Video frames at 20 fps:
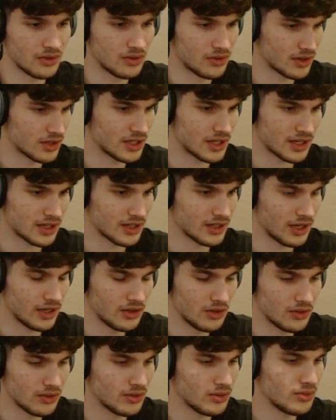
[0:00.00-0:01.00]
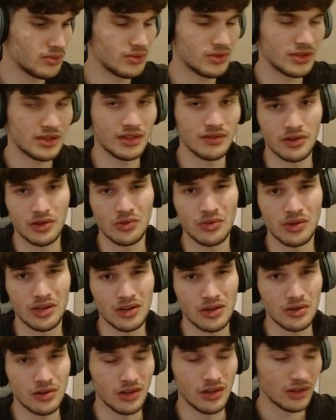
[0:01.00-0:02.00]
or Dark Dino, whatever you
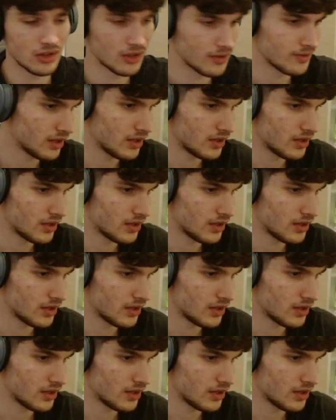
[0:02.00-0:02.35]
wanna call it.